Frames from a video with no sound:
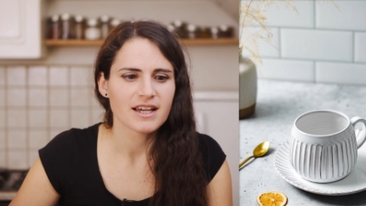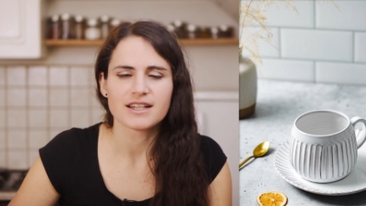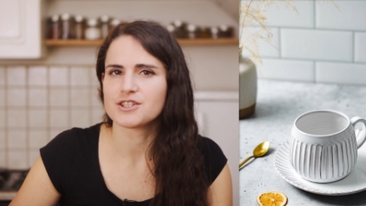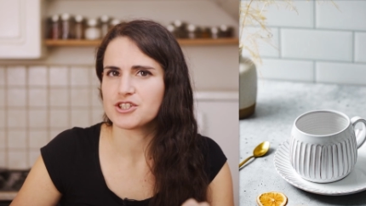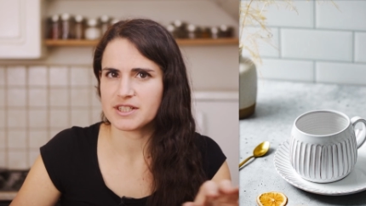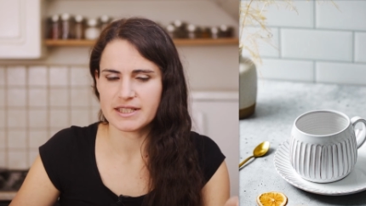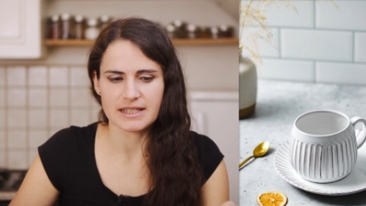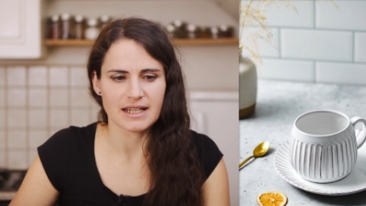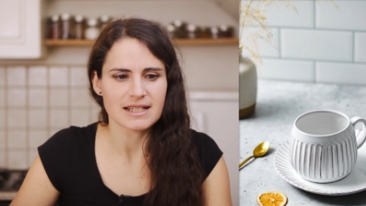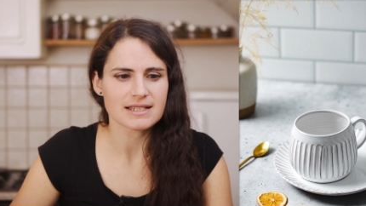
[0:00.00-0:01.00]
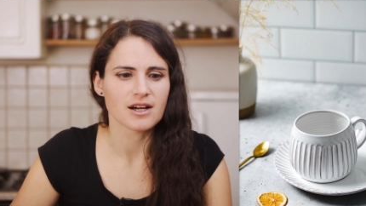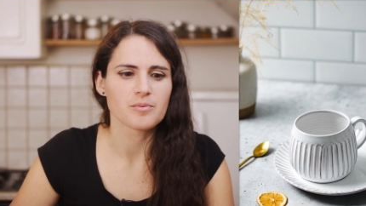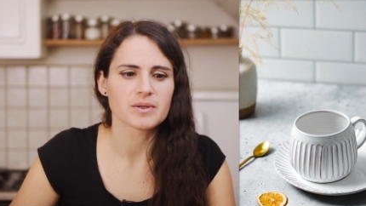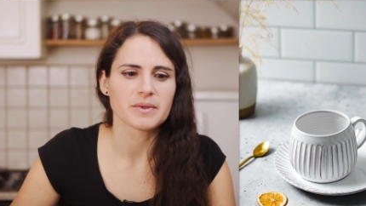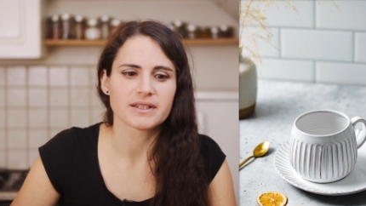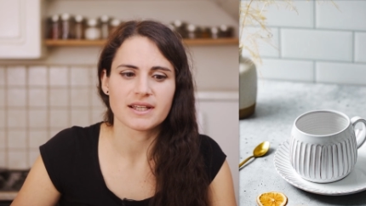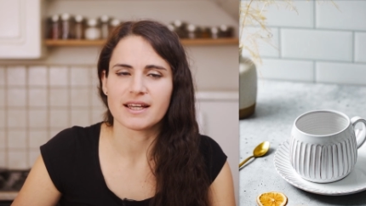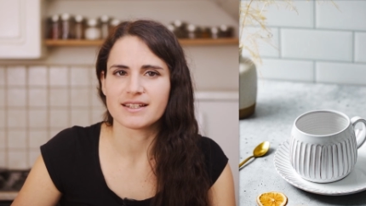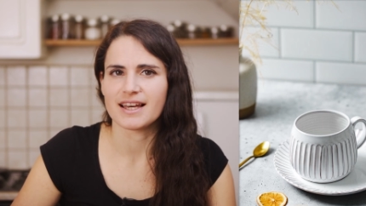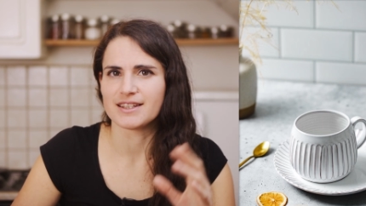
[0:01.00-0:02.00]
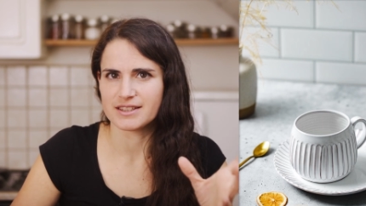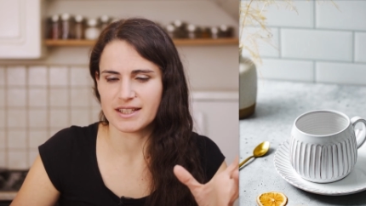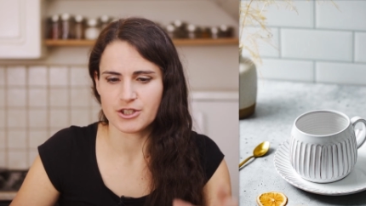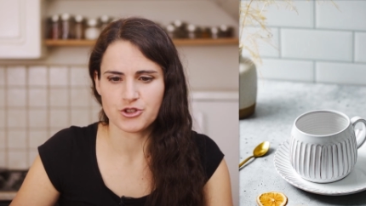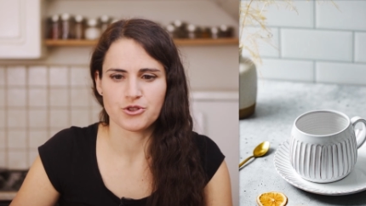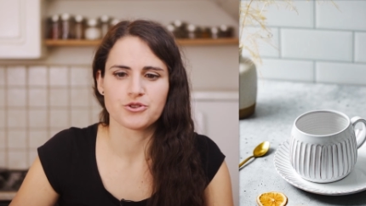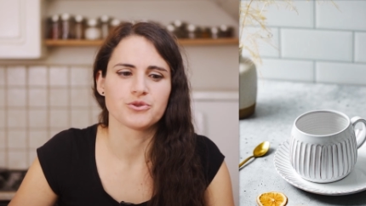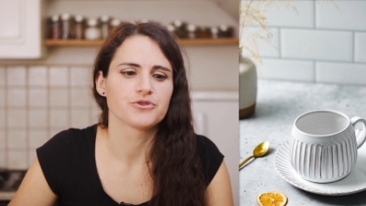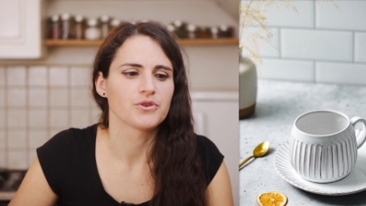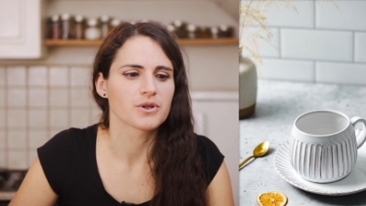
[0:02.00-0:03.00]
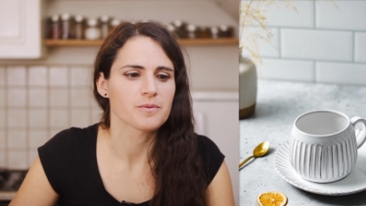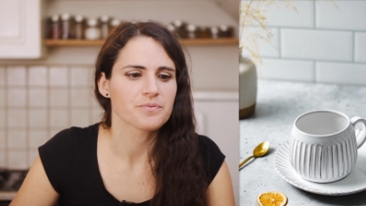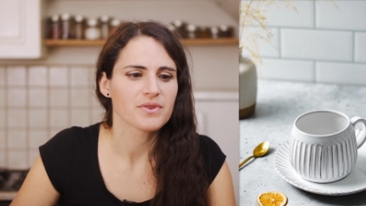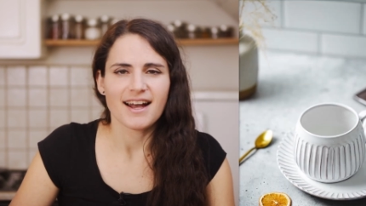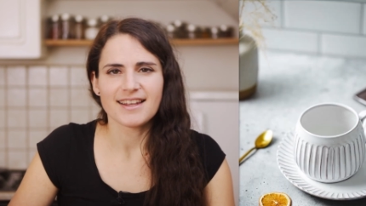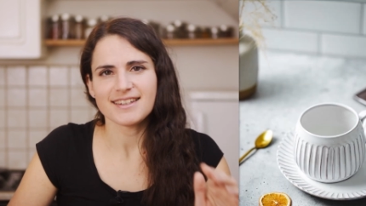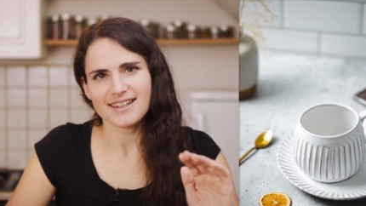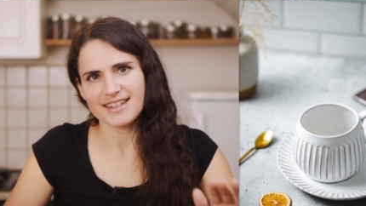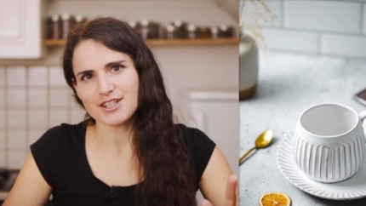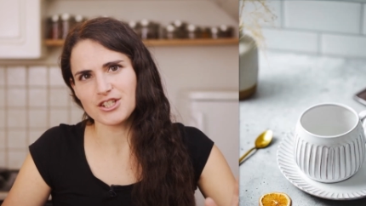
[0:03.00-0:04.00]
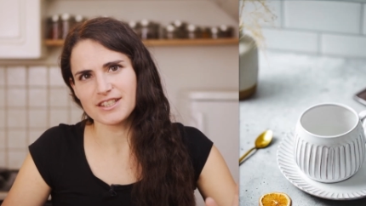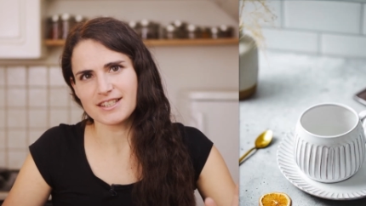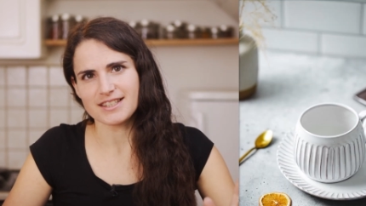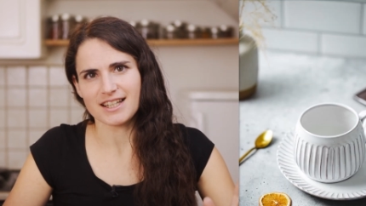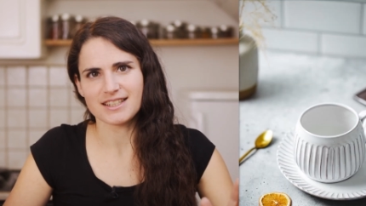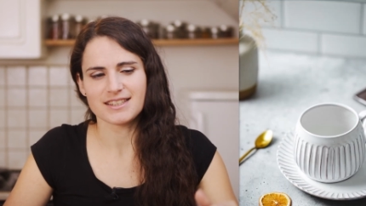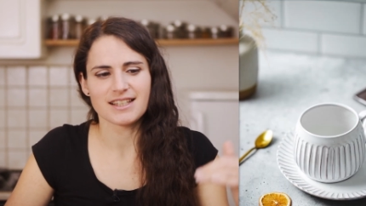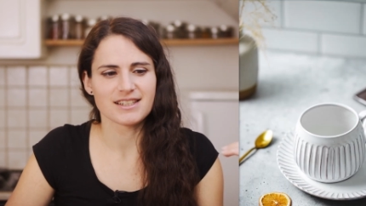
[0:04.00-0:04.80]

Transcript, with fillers: It's just a nice complement and added texture to the photo. And then I actually decided